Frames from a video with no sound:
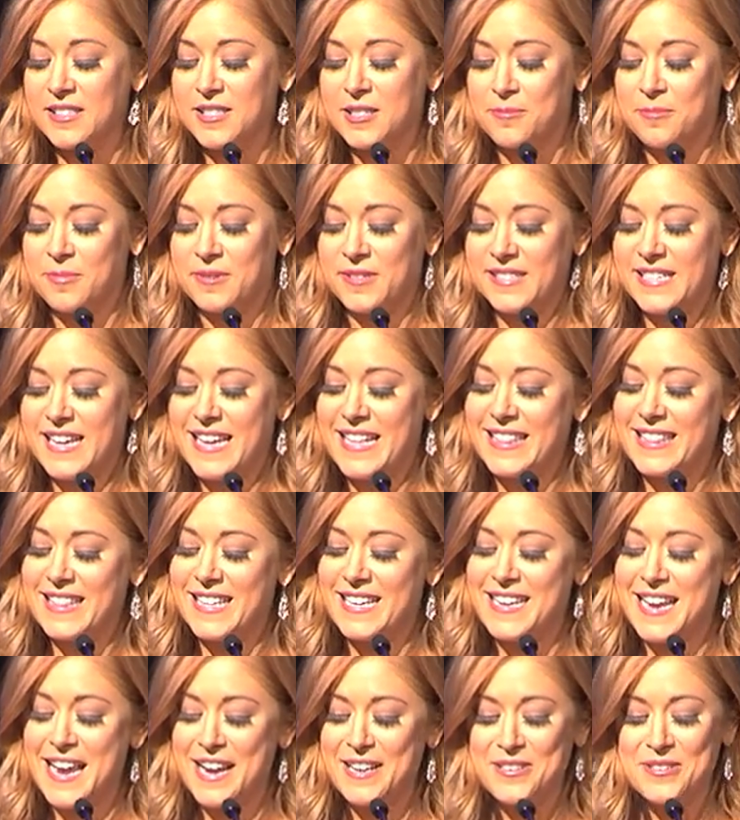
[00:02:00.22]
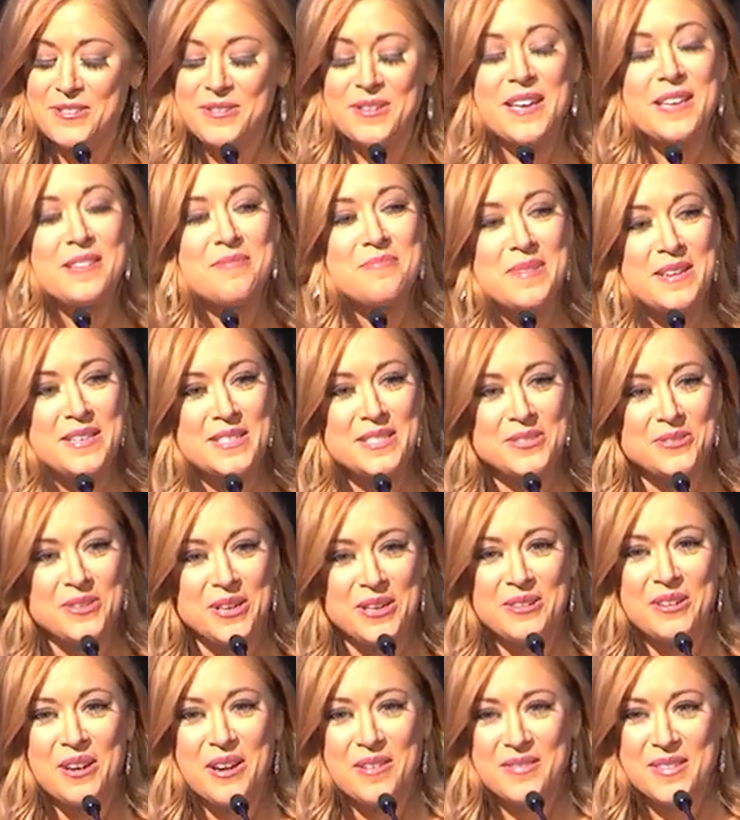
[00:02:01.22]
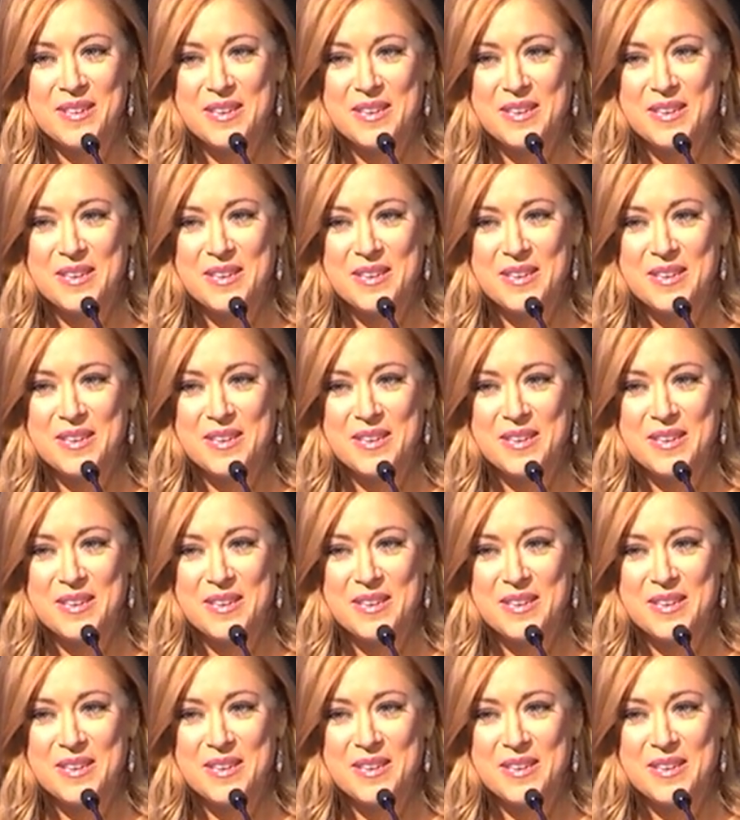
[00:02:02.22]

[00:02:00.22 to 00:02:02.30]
to present the National Administrator of the